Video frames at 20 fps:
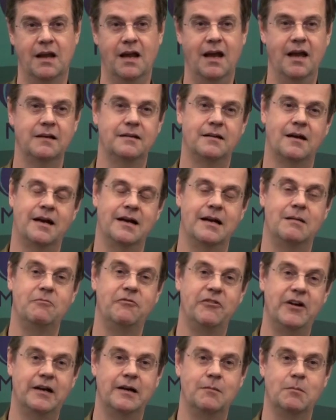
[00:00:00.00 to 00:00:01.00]
and I am
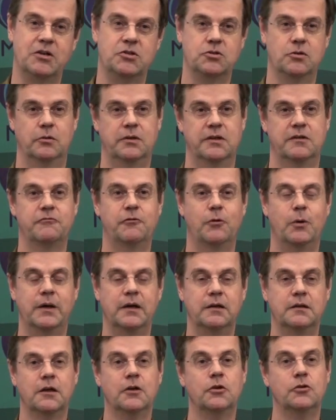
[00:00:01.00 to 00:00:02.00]
very much looking
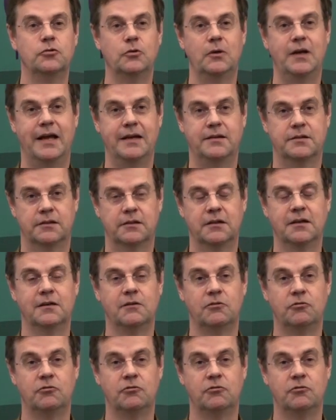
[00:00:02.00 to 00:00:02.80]
forward to later